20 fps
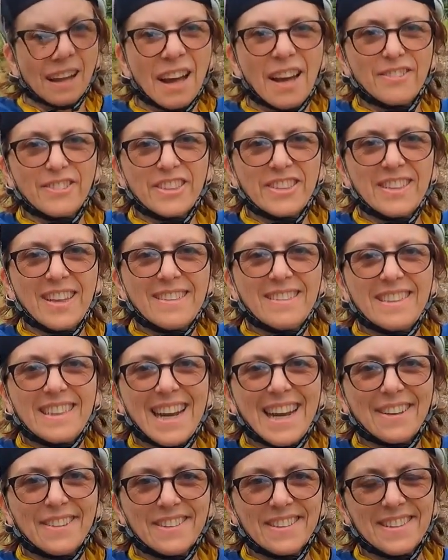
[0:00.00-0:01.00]
I've descended
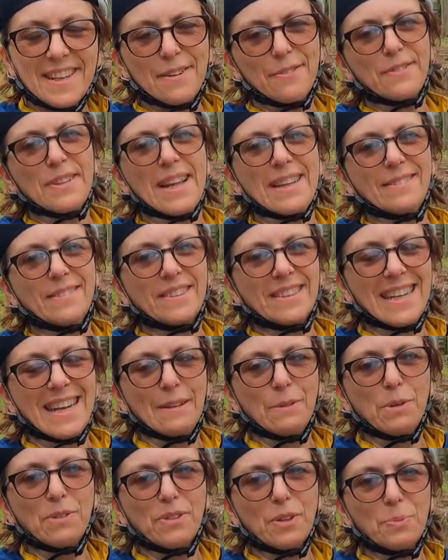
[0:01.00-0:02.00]
out the South Downs
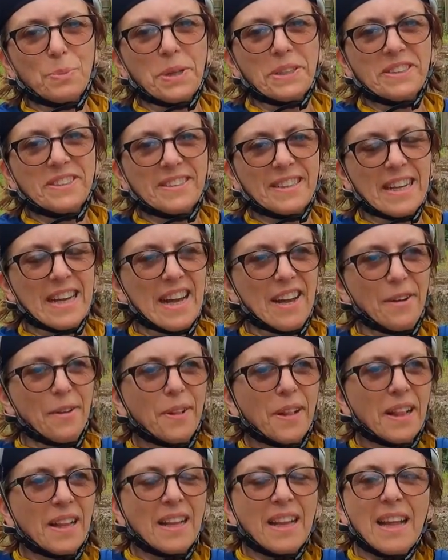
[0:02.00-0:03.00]
now off Old Winchester Hill,
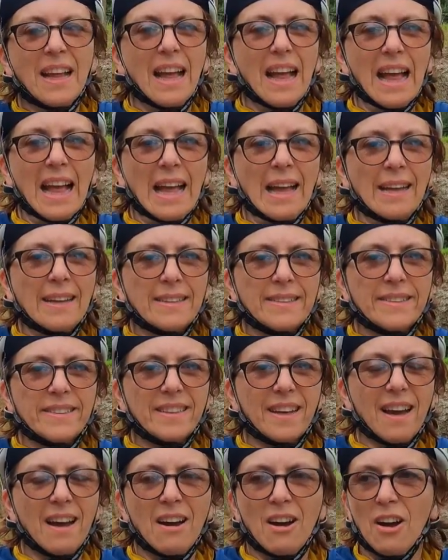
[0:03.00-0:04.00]
and
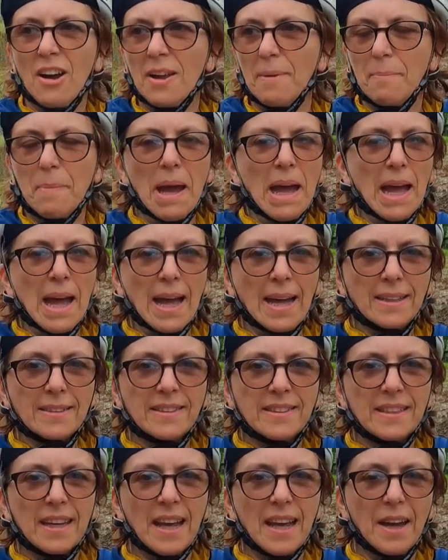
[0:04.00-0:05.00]
I'm
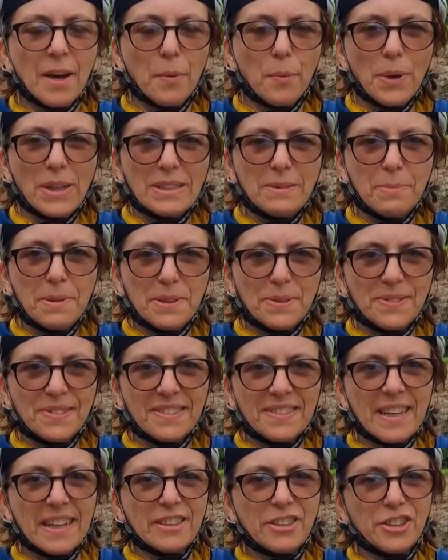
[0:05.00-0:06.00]
at West Meon
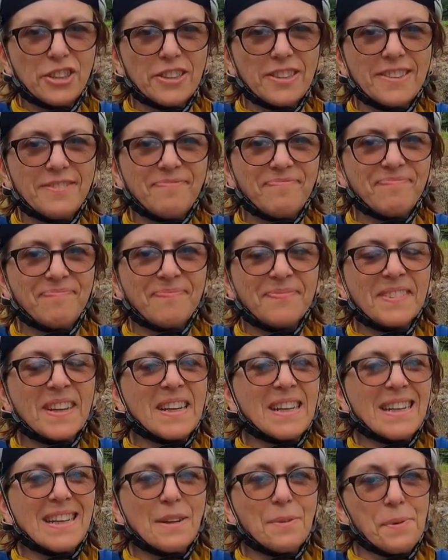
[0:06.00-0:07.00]
Station.
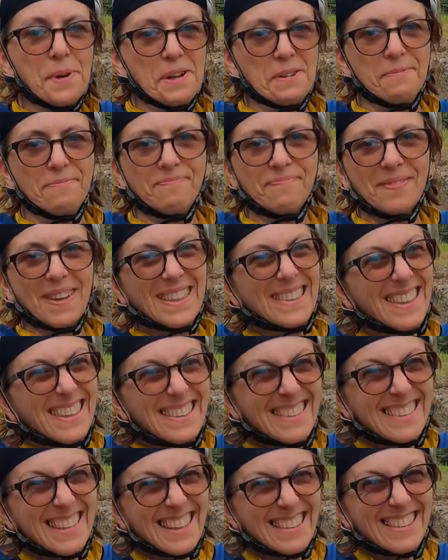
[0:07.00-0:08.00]
Well, I say
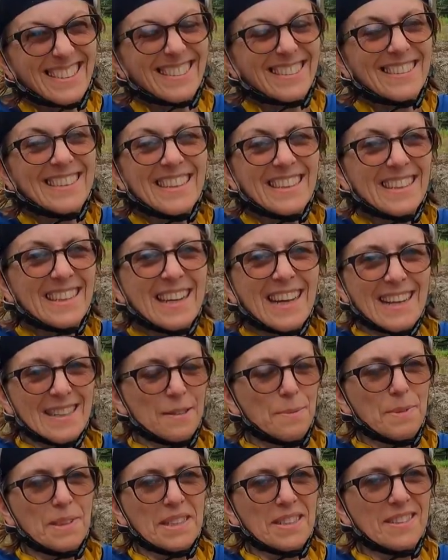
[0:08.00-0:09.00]
station,
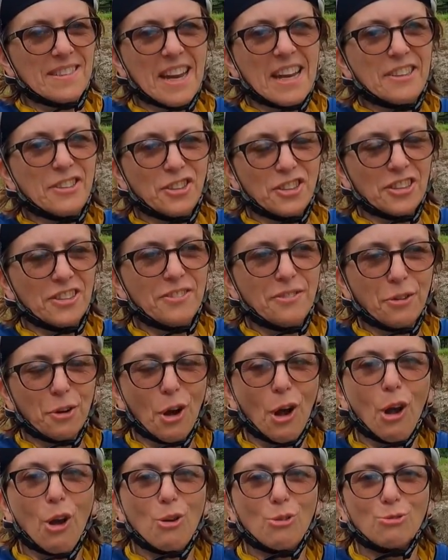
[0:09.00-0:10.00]
hasn't been a station for a
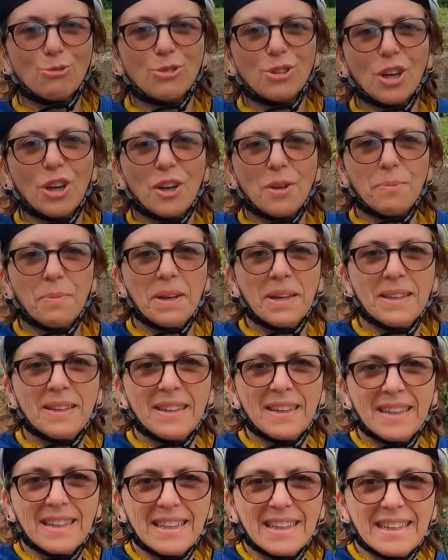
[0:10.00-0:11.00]
long time.
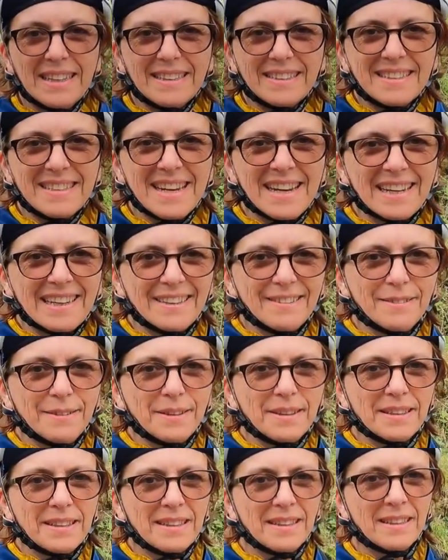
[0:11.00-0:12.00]
It's now
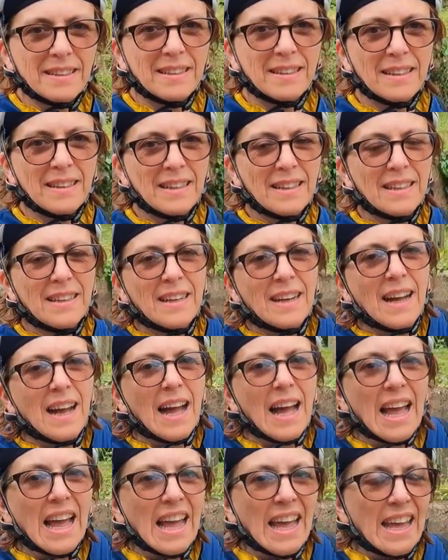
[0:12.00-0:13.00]

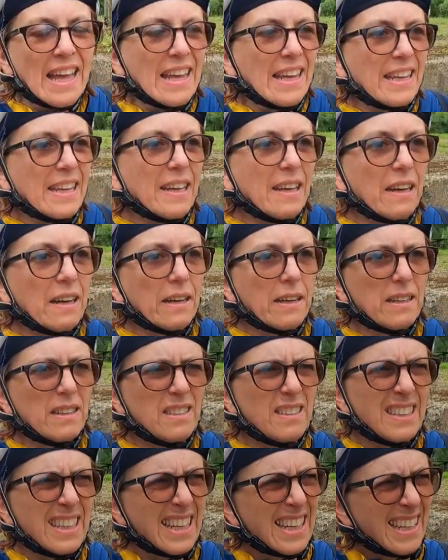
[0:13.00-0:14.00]
a
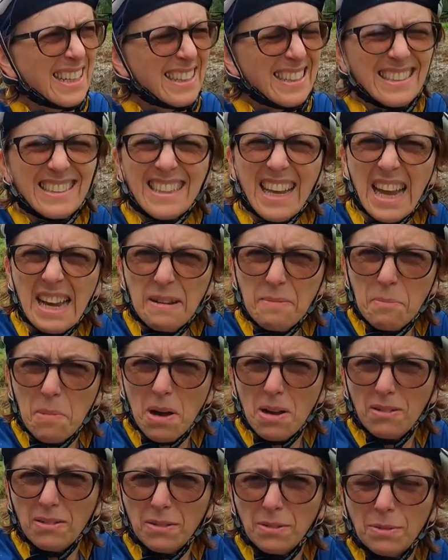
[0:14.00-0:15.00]
10
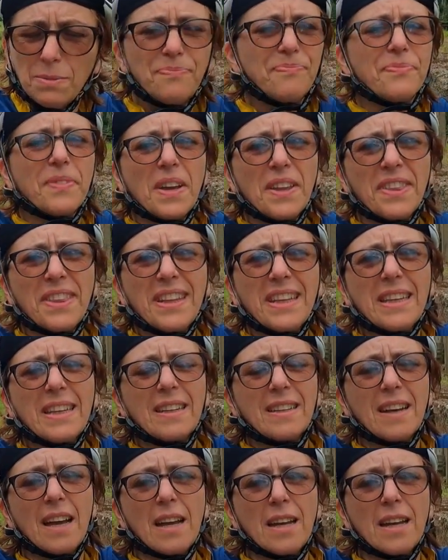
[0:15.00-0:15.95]
mile, I think,